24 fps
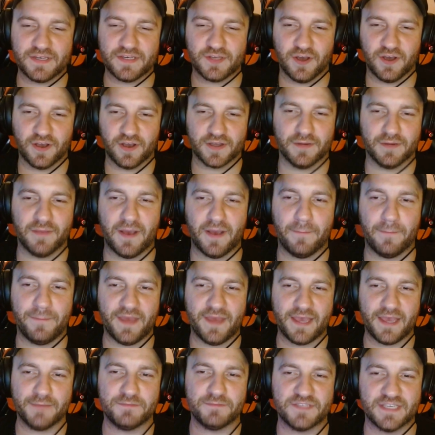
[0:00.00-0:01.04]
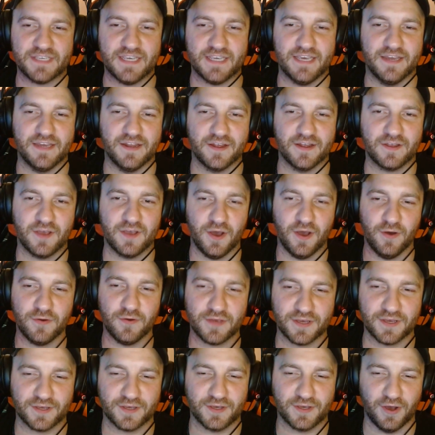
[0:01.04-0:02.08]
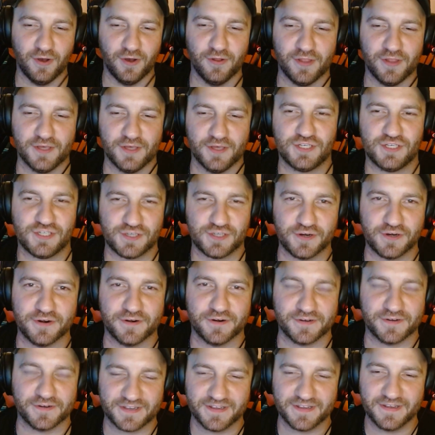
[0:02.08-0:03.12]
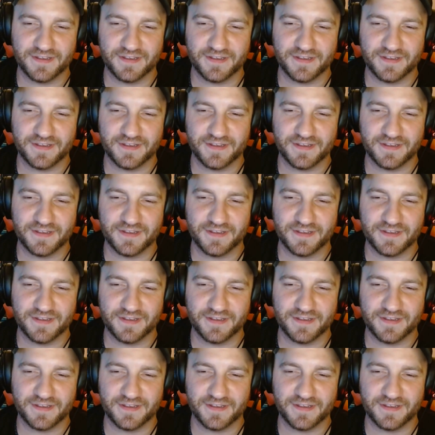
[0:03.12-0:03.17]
talking about Pepsi in a Coca-Cola shirt.